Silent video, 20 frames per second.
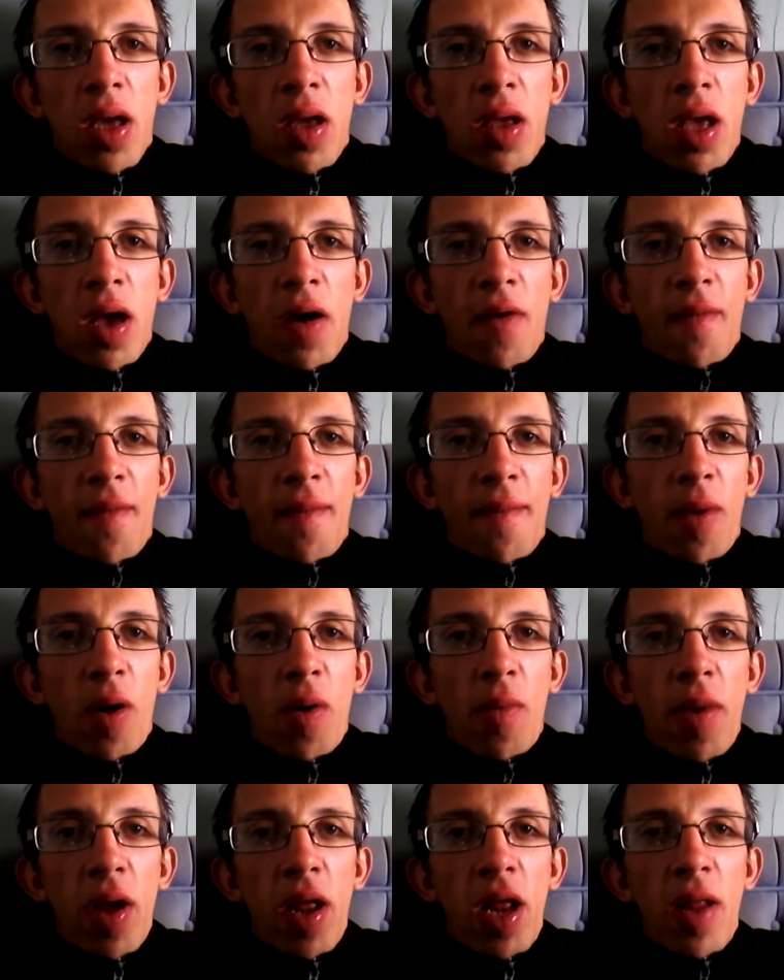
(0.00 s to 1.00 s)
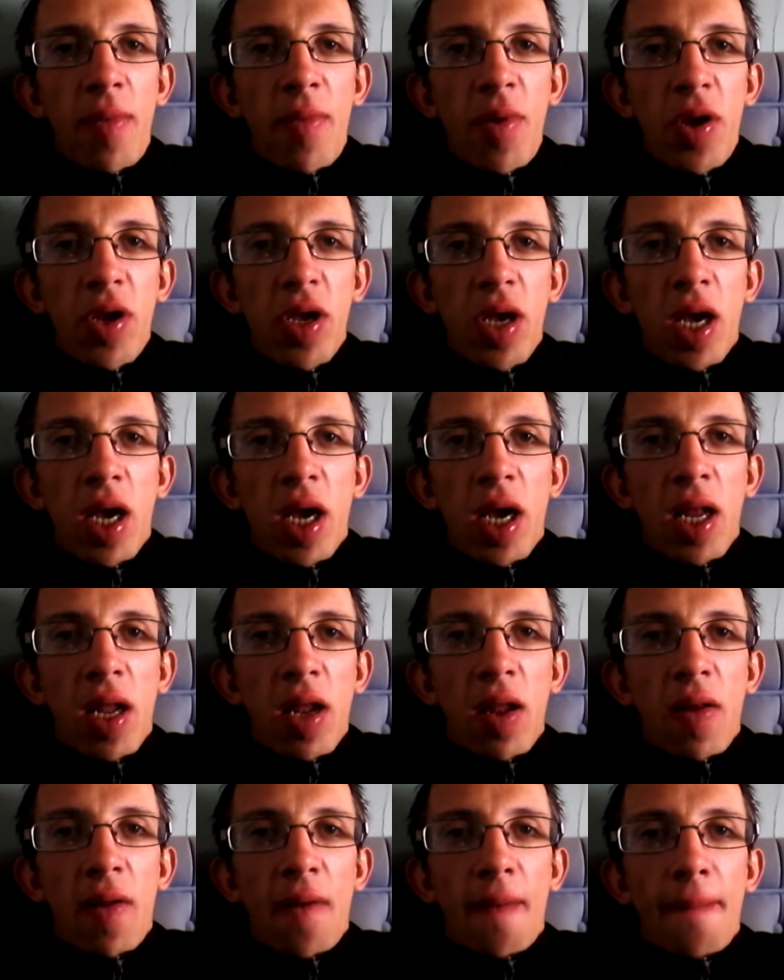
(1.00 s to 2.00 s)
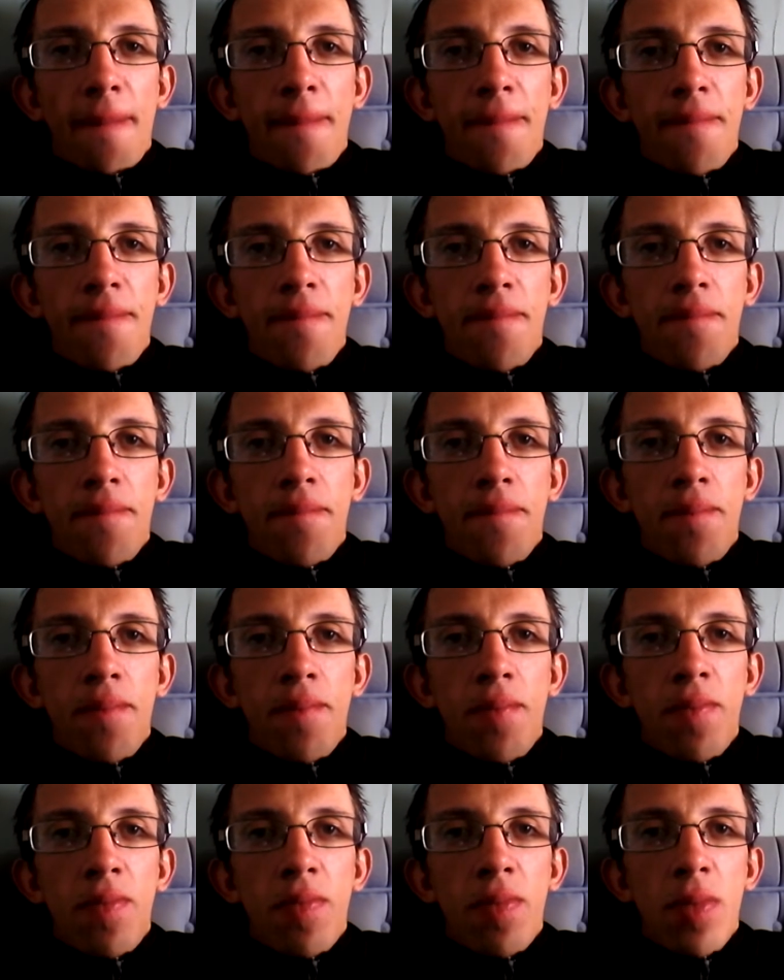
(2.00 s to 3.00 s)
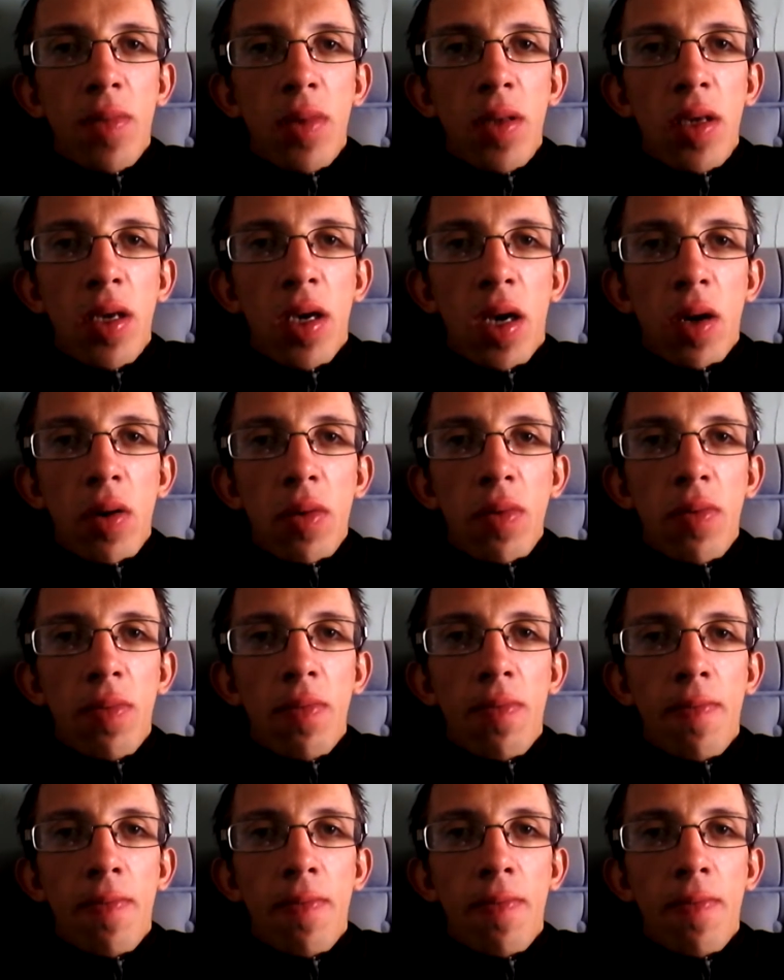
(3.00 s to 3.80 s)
You have more money in the machine. You know?